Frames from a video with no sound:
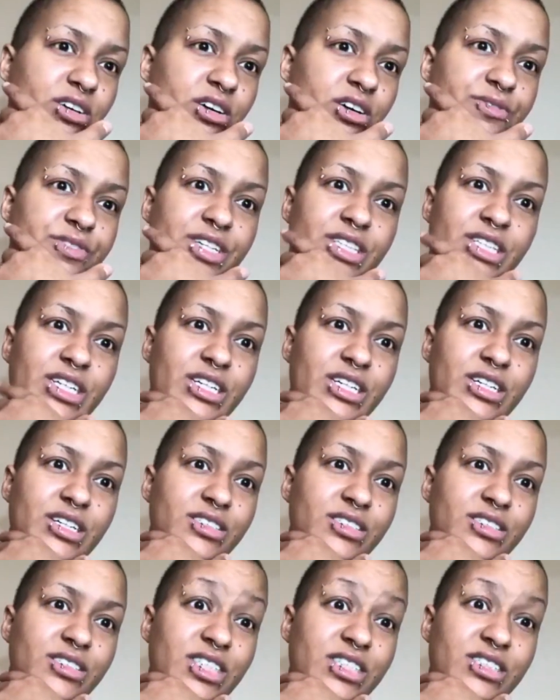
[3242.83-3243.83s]
off any
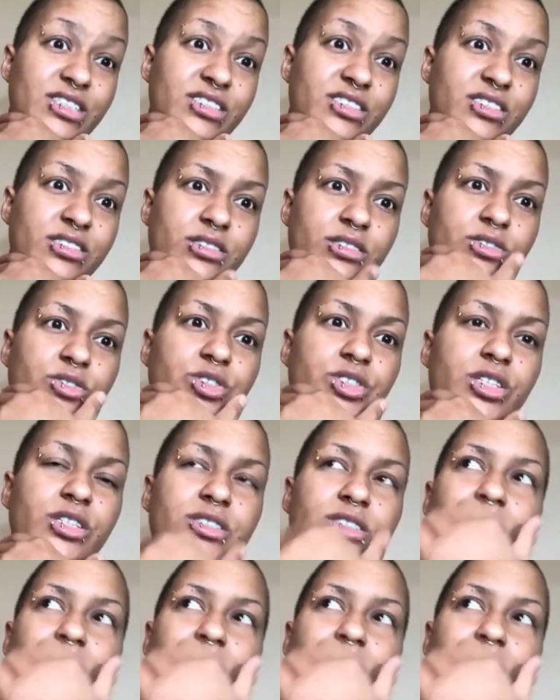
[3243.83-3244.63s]
sicknesses and shit.